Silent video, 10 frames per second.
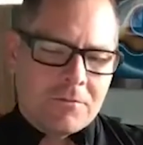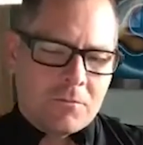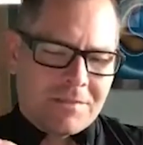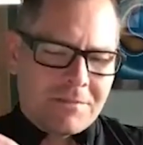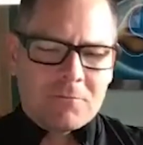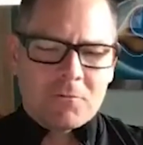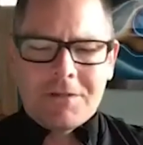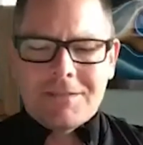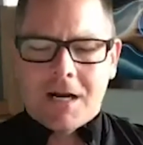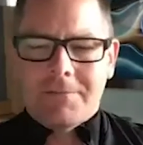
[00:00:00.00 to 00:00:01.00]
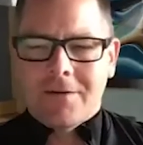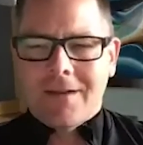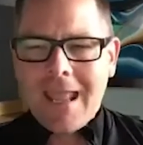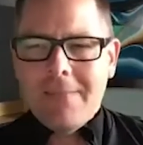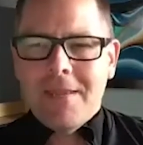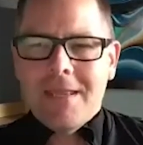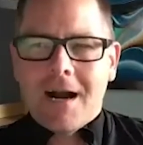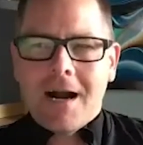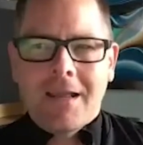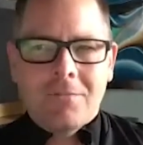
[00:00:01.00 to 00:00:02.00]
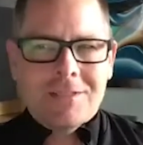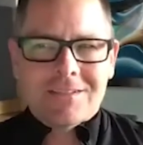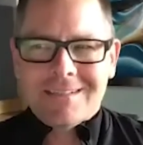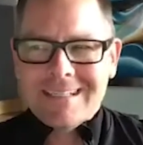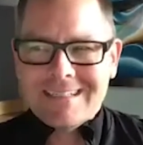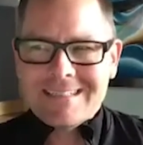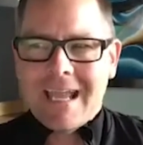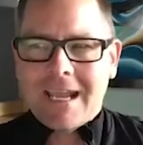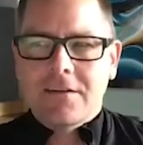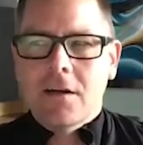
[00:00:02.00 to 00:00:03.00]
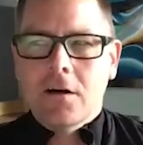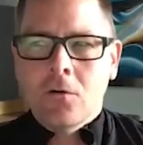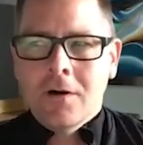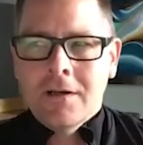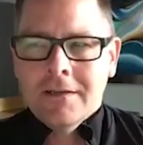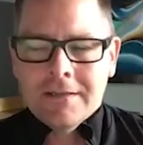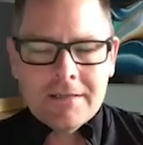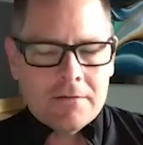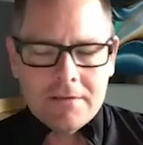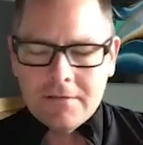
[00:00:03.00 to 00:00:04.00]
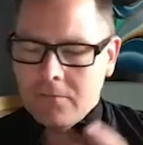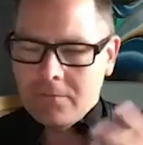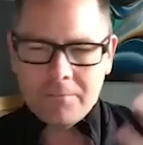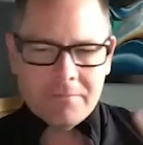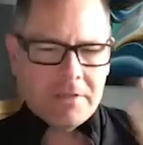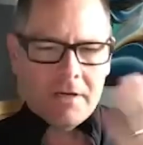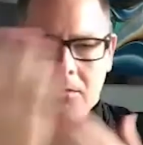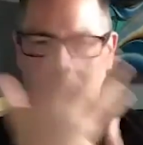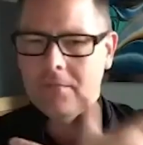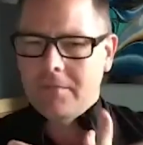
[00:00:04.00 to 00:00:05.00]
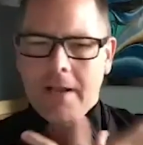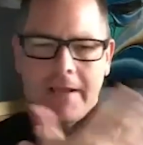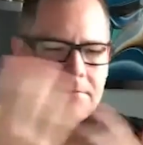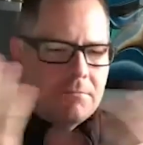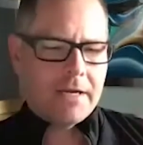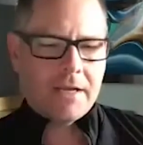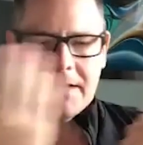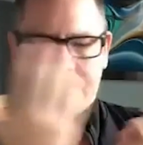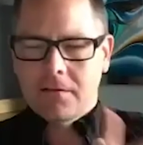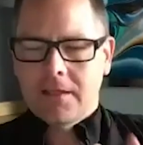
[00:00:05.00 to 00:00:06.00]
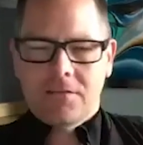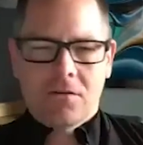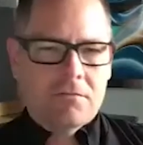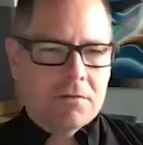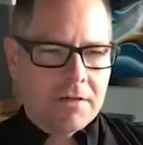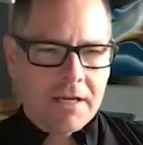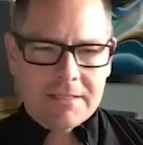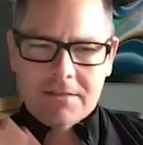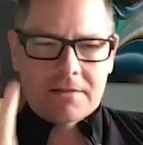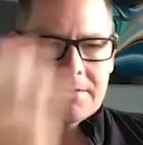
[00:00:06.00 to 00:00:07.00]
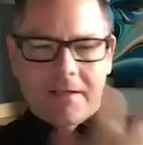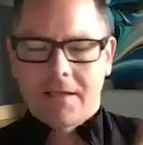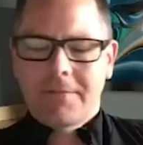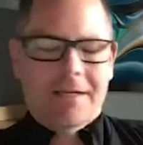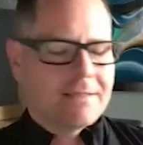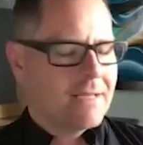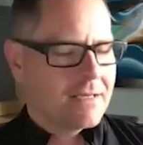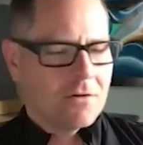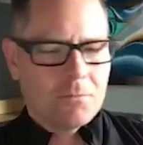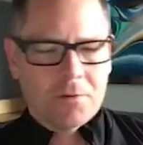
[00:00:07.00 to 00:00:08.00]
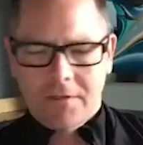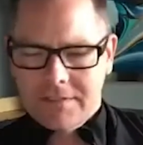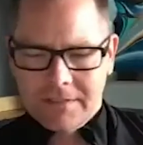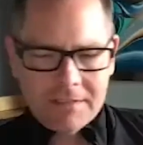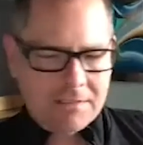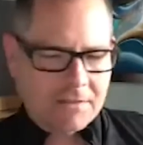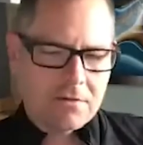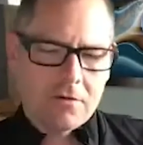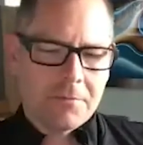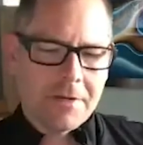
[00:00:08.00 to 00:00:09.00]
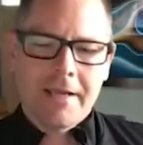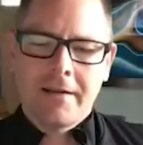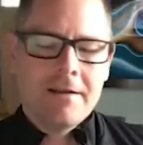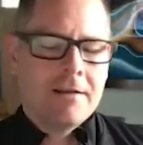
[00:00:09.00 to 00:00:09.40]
Sometimes when we talk about API and we start to get techno, my eyes glaze over and I start to think I'm not a techno person. You're over my head.